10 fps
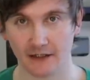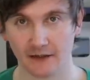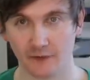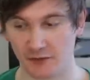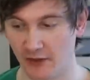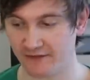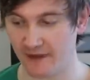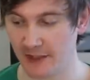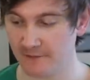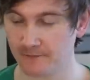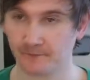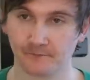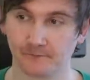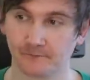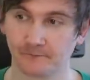You watch Modern Family?
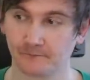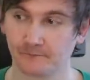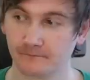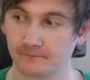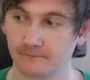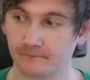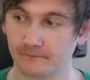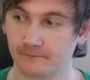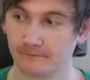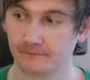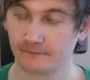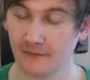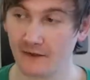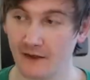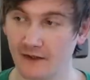Uh, most of it, yeah.
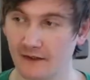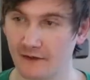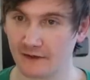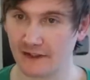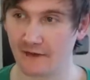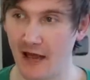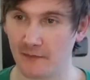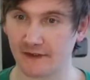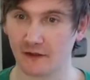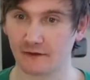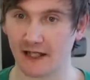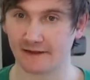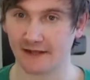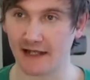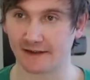Yeah, have you seen that episode that's
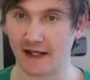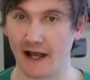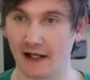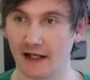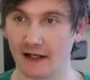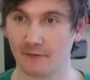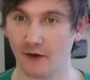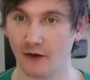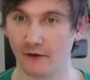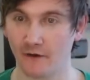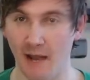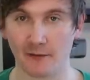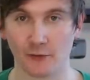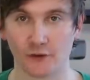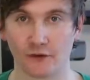set entirely on the
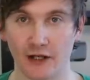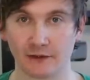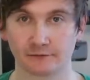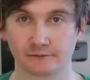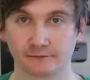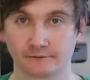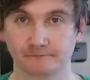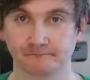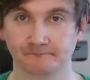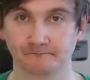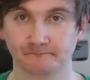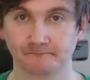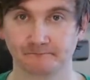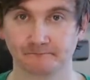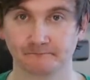MacBook screen?
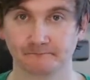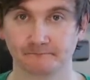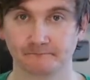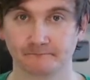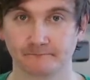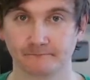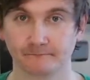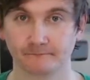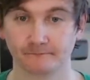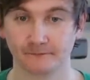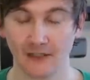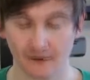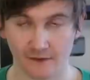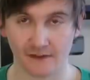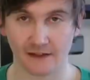Oh yes. Yeah, yeah
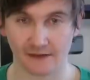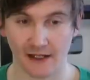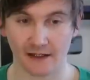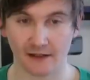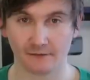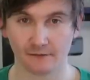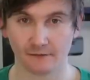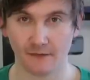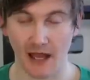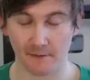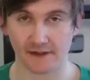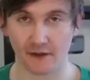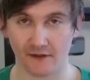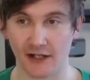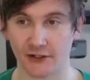there's an yeah. entire episode
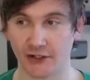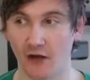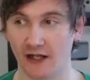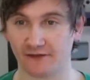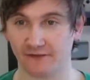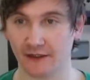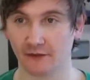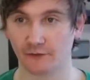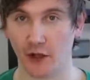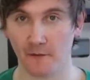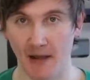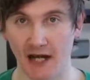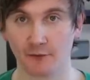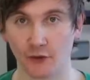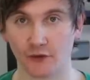of that show that is filmed on a
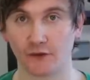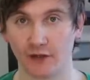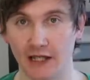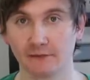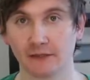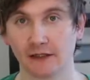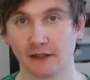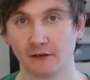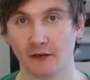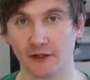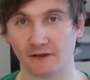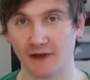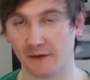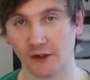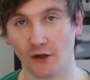MacBook screen where it's just
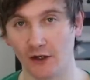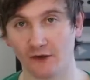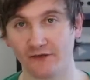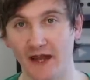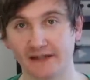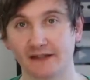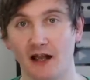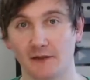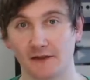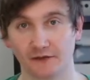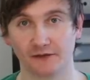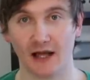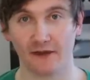them talking on FaceTime and stuff like that.